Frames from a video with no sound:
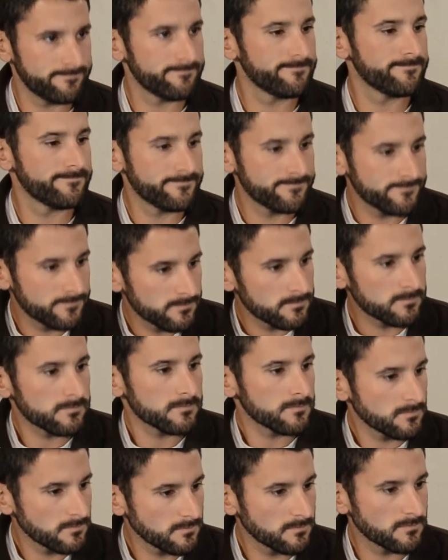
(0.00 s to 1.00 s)

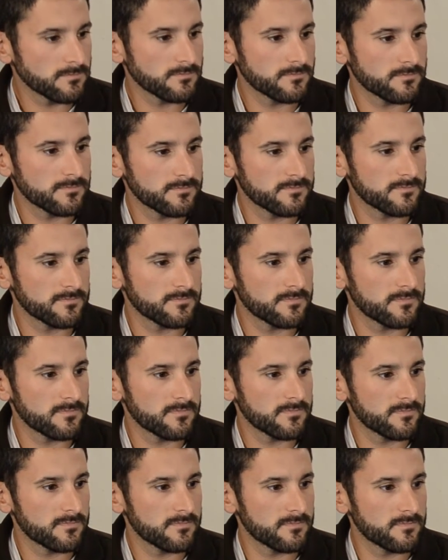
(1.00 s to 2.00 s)

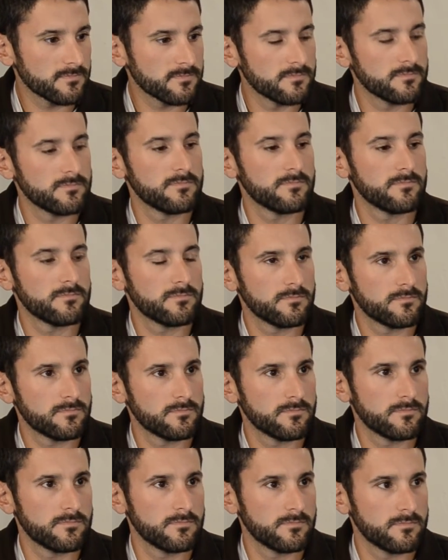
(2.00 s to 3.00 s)

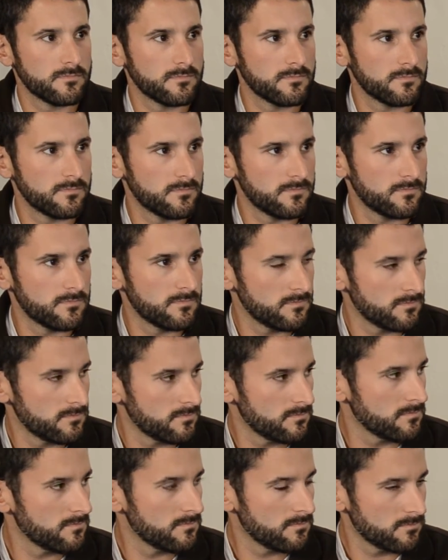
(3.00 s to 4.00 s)

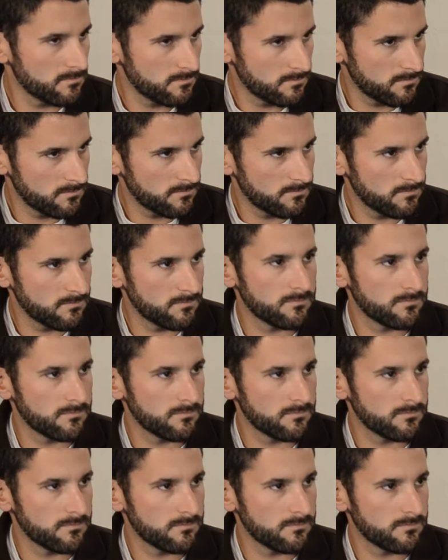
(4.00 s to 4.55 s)
The person shown says nothing.